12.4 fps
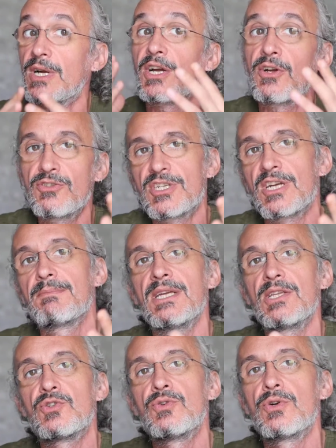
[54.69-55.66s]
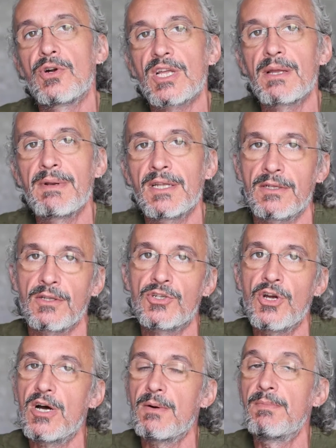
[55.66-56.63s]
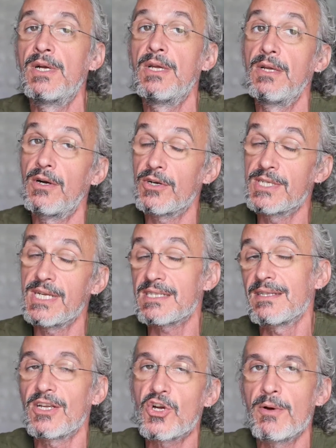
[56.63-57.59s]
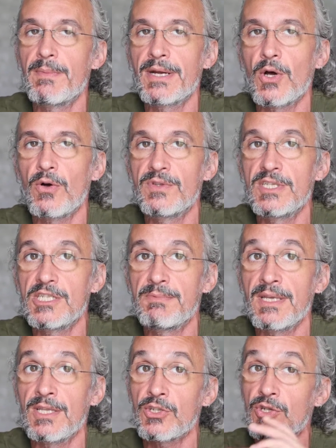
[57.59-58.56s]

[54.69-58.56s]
you can contact me through jorgevila.com or just in the comment of this video.